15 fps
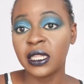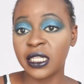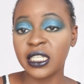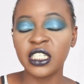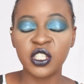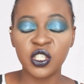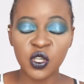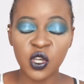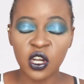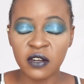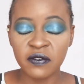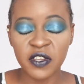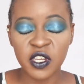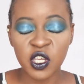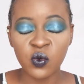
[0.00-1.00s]
Link to her
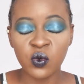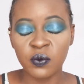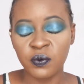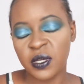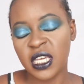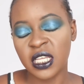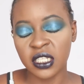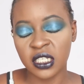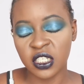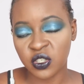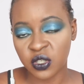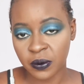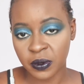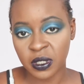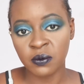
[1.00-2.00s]
video will be in the
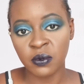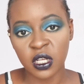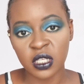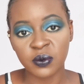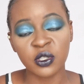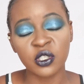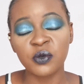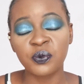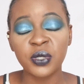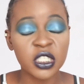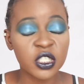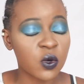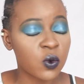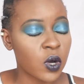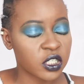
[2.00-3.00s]
description box below. Please
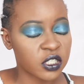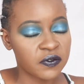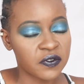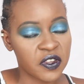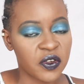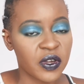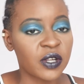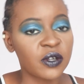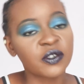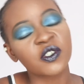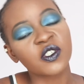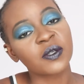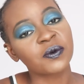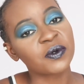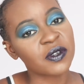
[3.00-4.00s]
go watch her video and also
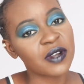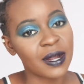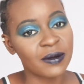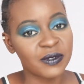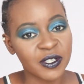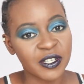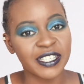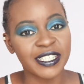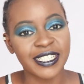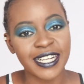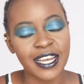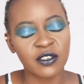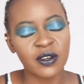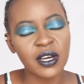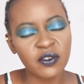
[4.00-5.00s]
subscribe to her
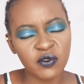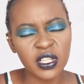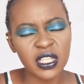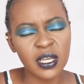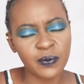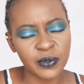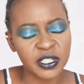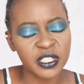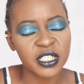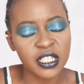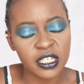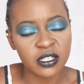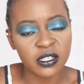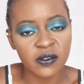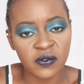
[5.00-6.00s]
channel. I'd really
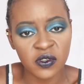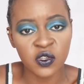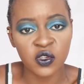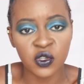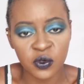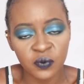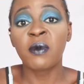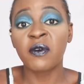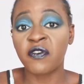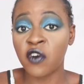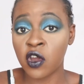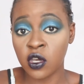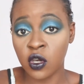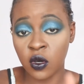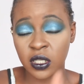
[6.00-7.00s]
appreciate it if you do. Before
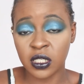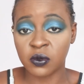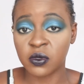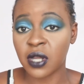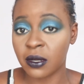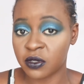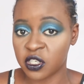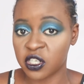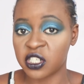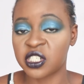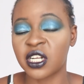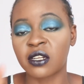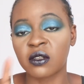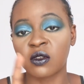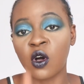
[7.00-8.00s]
you go and subscribe to her
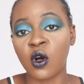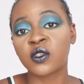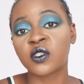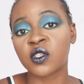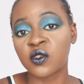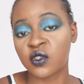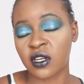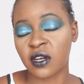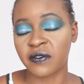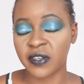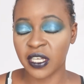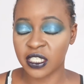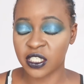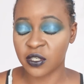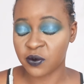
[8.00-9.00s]
channel, also do not
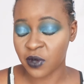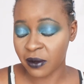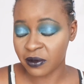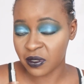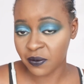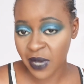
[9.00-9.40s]
forget to subscribe to